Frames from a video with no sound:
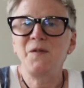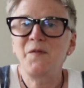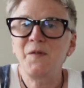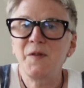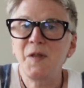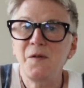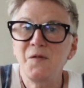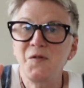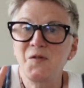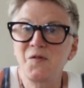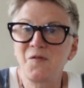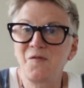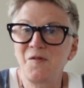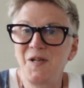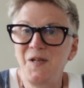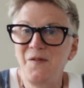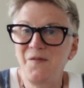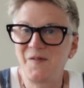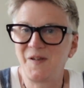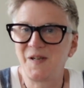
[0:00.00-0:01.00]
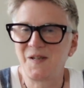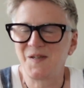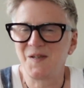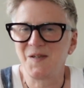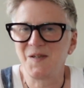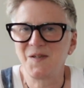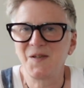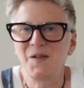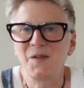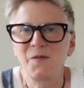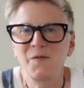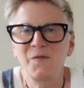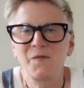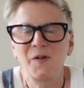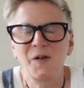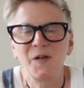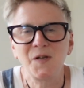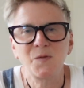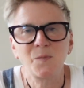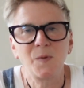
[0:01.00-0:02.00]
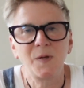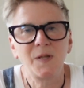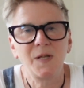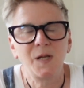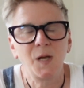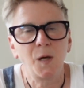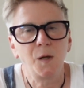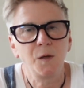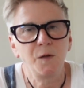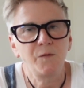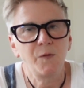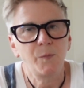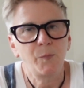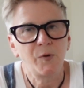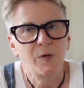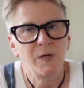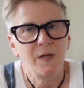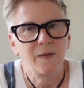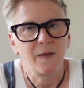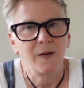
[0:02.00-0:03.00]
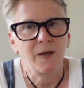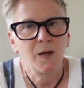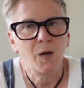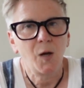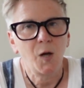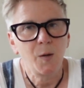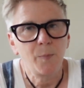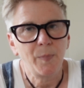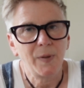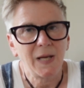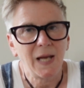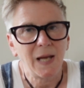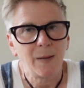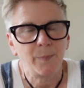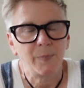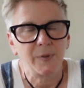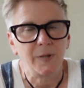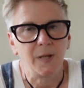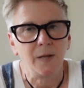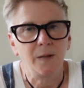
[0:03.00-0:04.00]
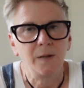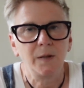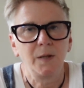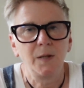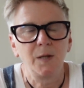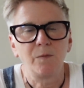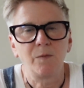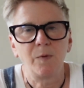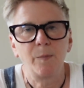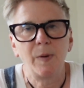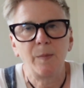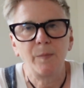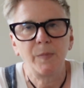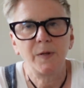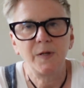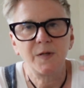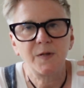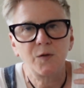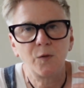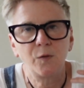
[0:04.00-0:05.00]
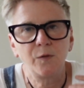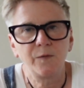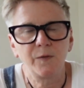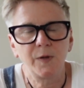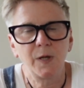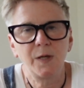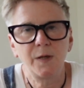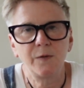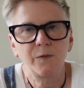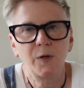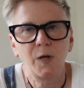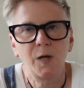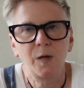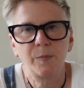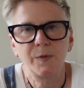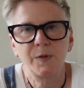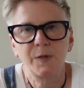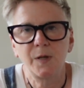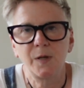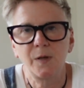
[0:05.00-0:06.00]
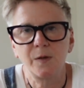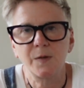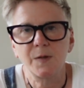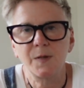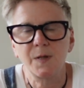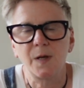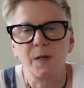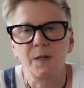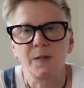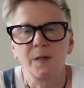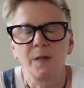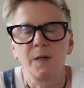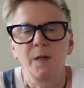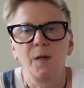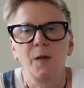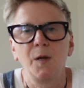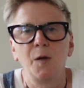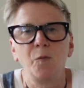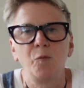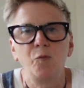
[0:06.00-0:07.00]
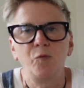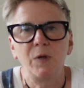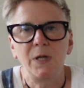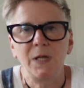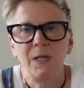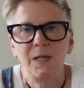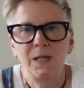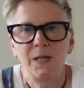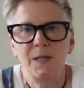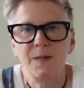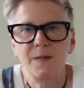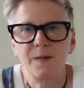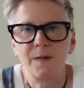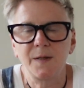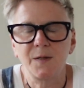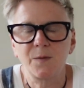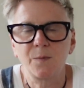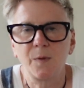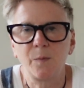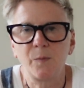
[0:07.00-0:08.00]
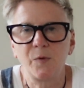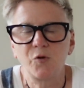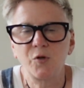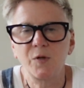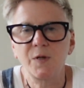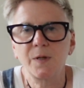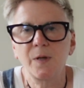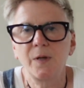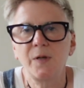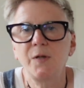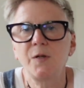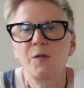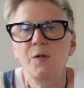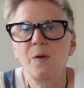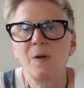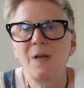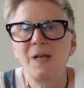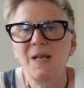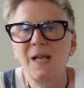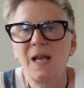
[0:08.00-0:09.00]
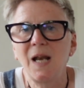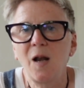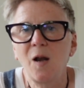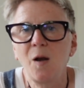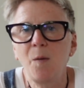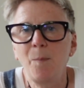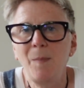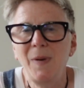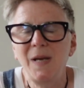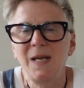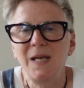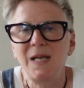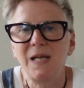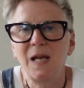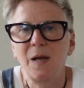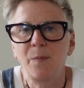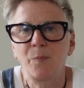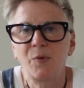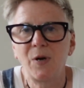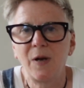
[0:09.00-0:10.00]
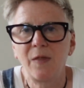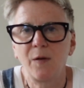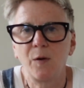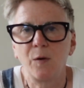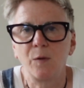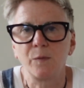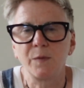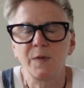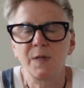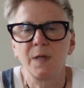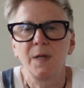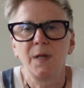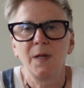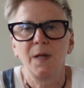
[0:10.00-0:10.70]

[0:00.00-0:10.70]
for those 3 fixes. So the first one, the overbreathing, hypocapnia. Remember this offload of carbon dioxide. Really easy, this one. We're just going to do little mini breath holds,